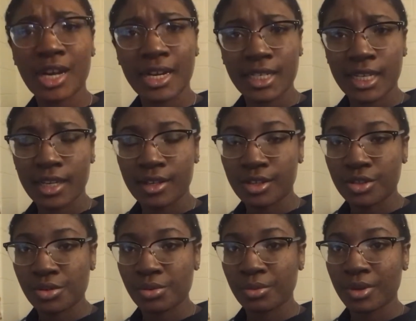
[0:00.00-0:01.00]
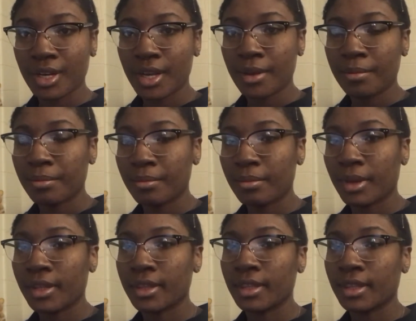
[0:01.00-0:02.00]
trying to get into jewelry,
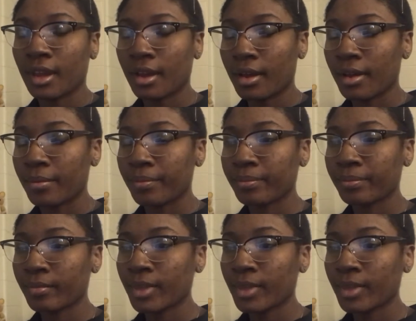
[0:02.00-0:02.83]
but um,